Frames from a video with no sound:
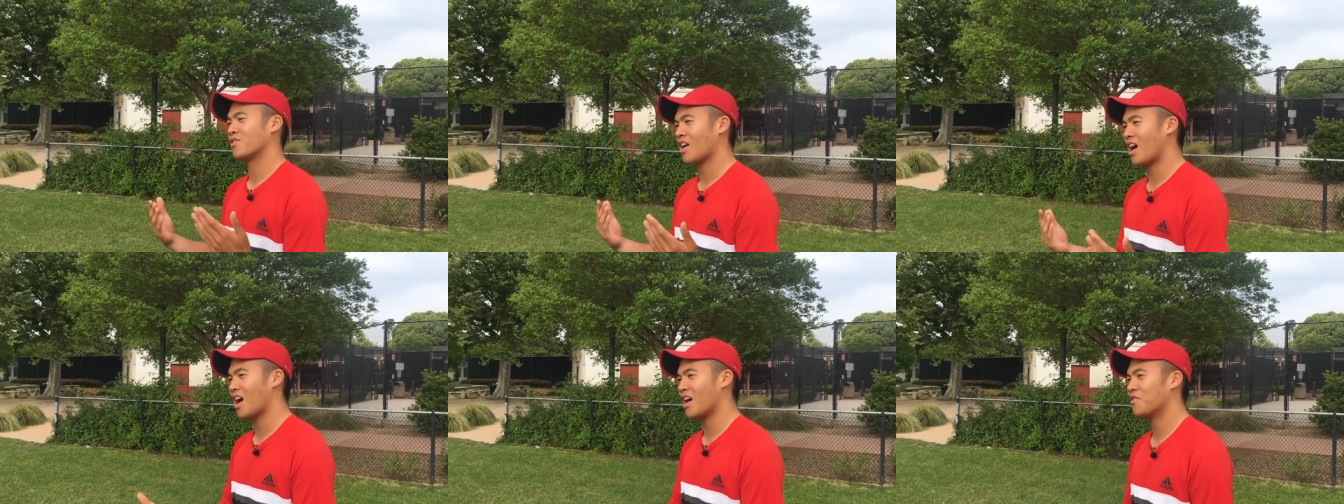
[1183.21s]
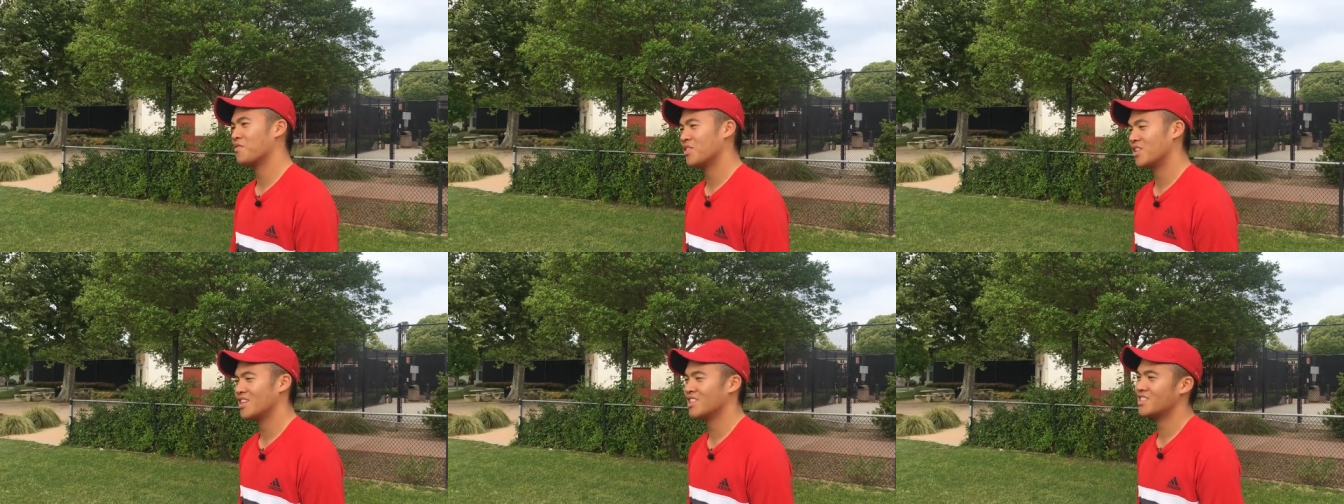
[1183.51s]

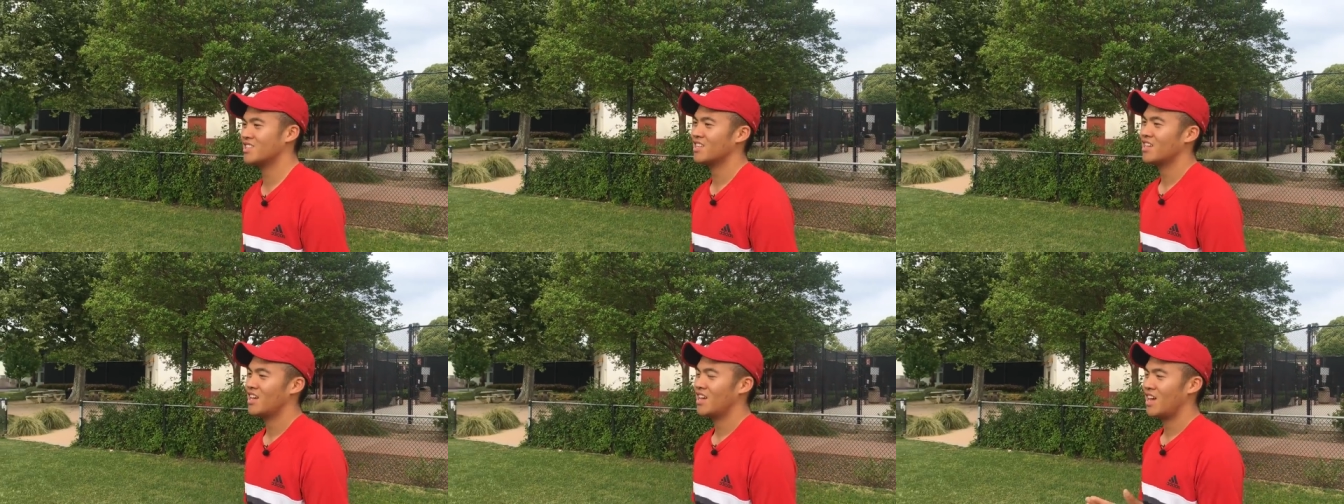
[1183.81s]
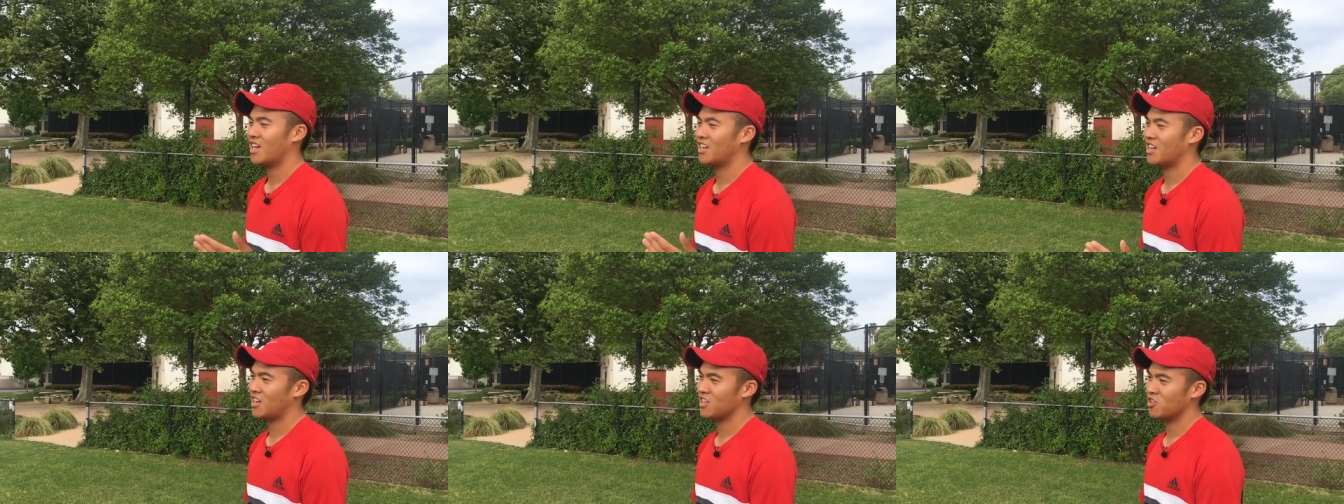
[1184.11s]
confidence
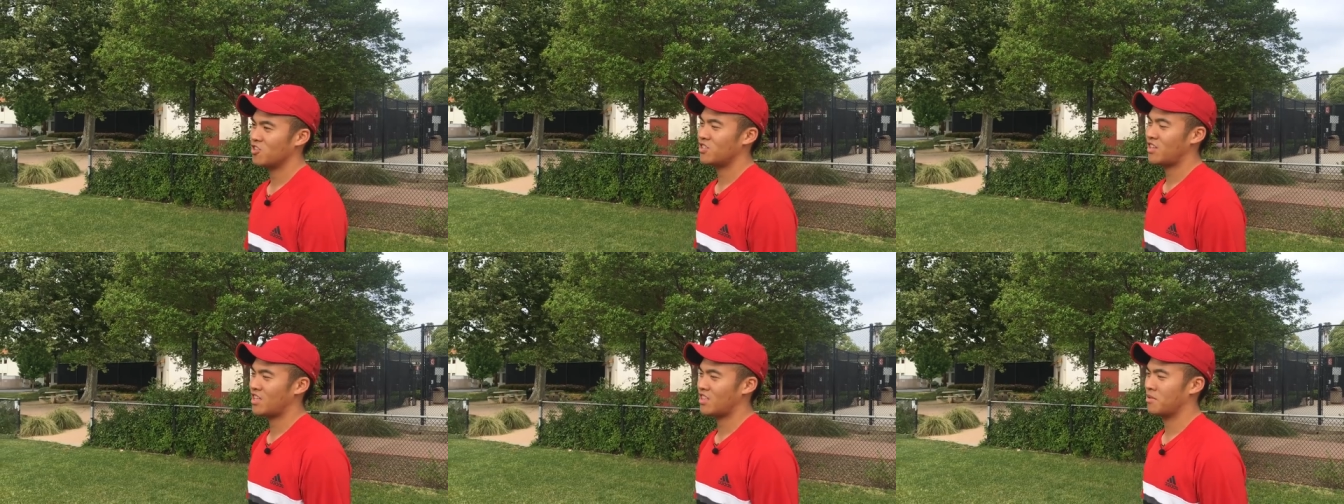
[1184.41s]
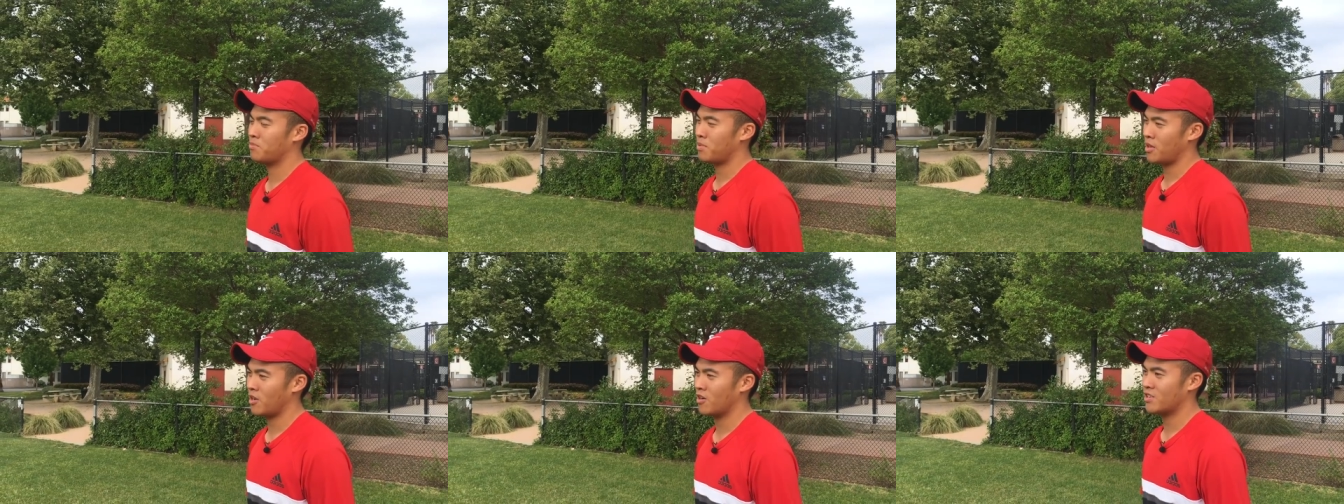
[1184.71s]
and understanding
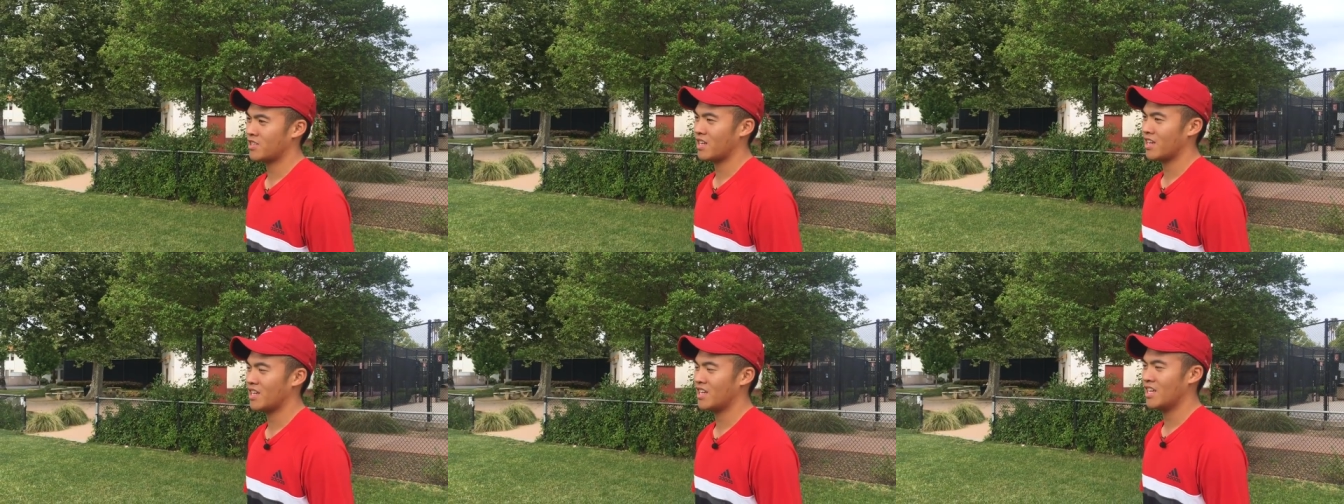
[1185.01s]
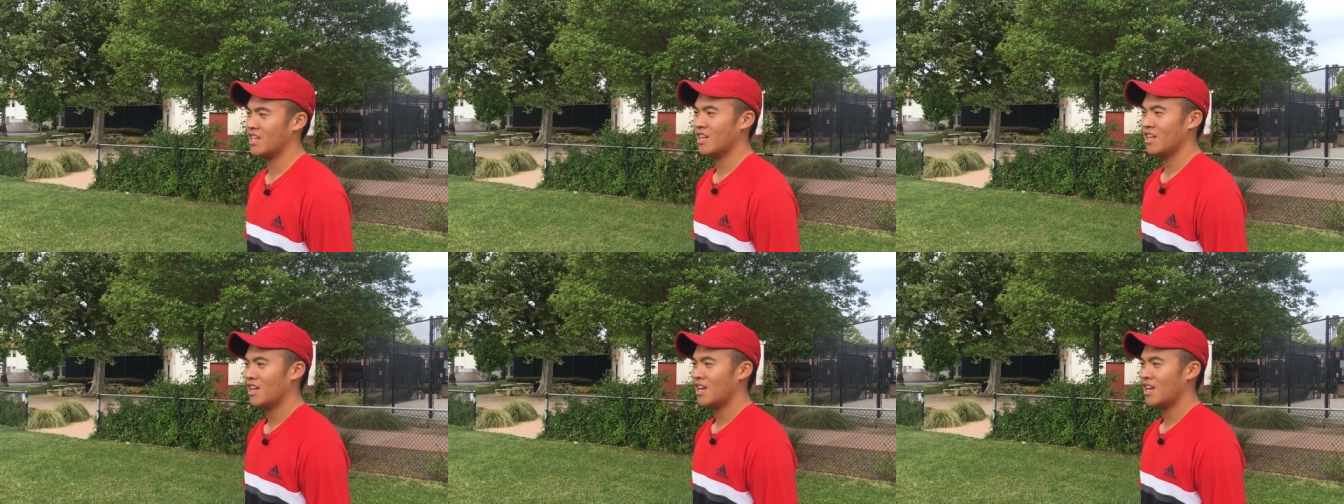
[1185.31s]
the player psyche.